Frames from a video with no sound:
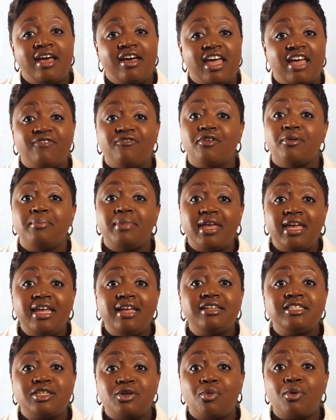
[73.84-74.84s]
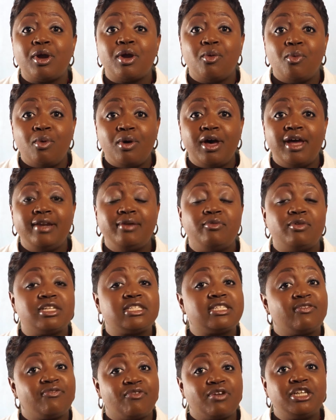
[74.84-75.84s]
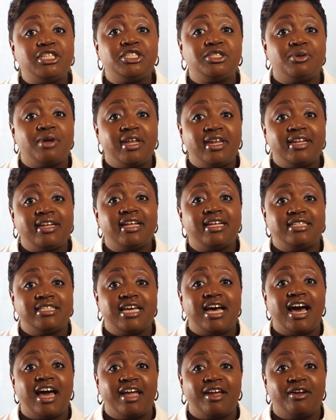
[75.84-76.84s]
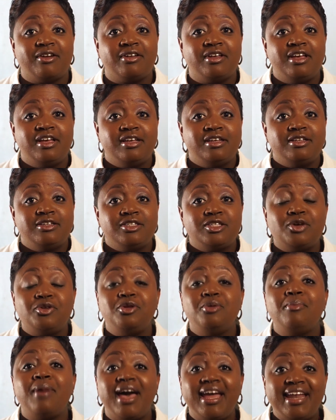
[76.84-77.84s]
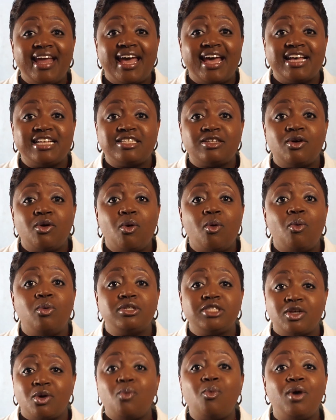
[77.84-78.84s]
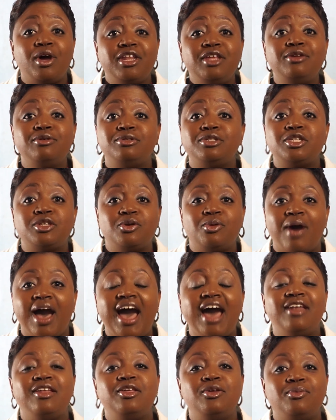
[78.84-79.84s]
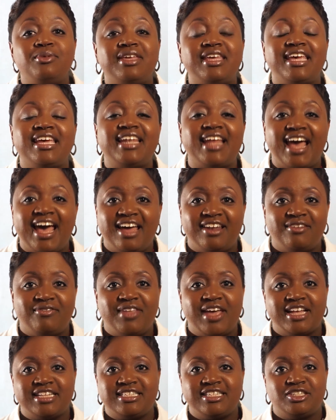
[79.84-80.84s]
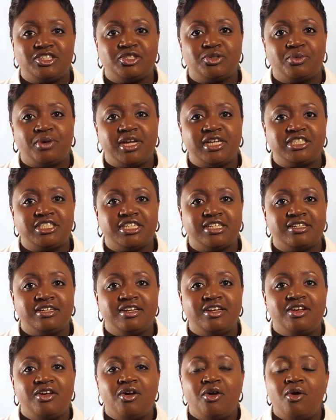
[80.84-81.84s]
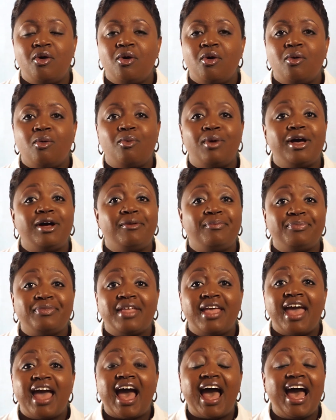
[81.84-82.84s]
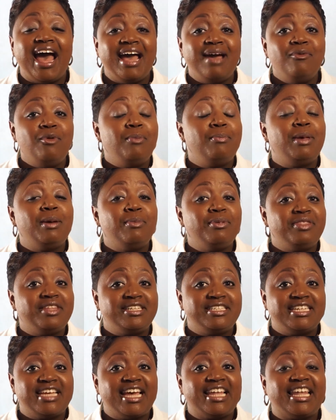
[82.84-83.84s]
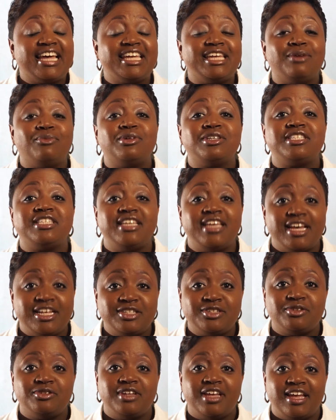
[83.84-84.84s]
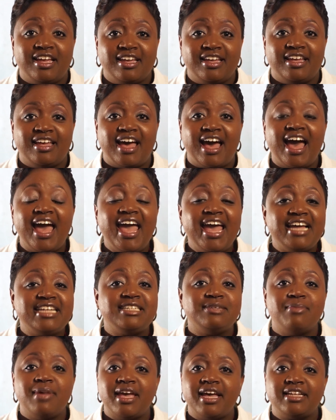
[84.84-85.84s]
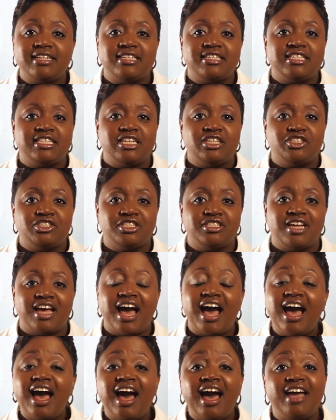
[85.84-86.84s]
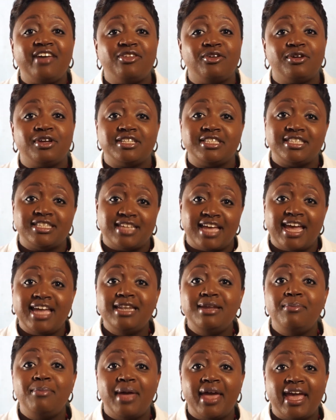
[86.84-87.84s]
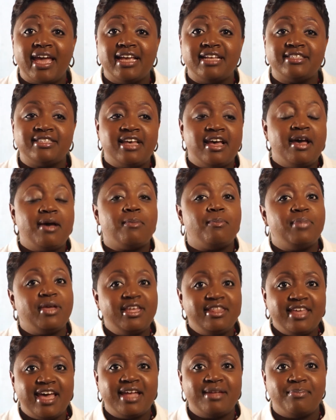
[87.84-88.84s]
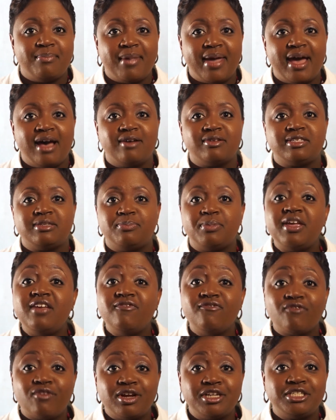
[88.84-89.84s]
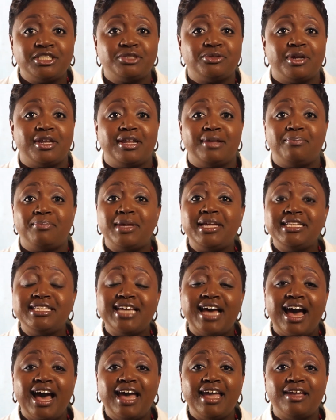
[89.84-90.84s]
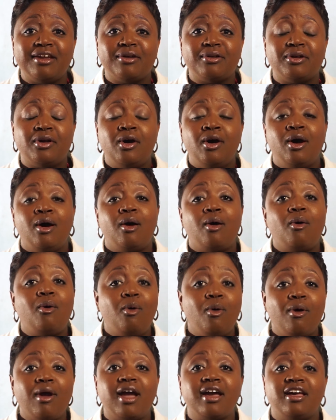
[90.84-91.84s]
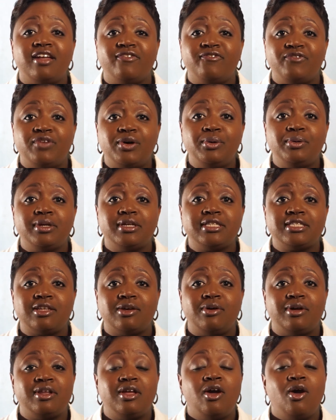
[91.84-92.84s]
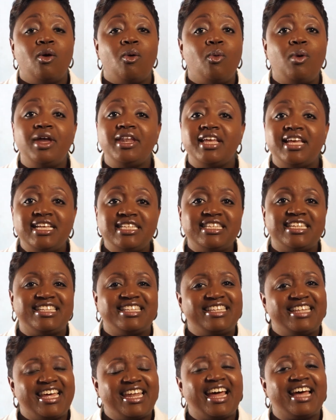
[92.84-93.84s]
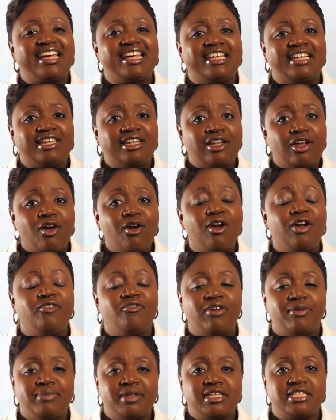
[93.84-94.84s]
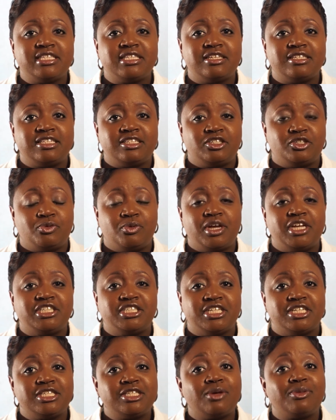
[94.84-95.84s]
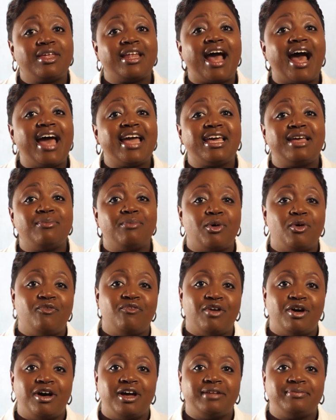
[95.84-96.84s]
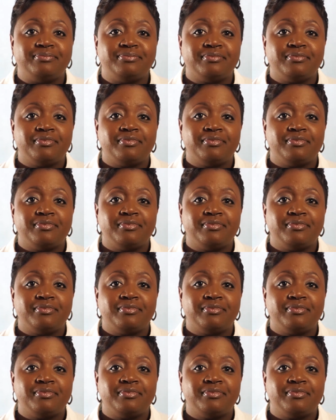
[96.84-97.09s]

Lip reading: And for me, square one was frustrated and tired. So you might ask, so what do you do? How do you get out of that situation? Well, I remember the day like it was yesterday. I had to make a decision. I either could stay in the maze, be that mouse, be frustrated, be tired, or I could focus on what is it that I can learn from this situation so that I can move on.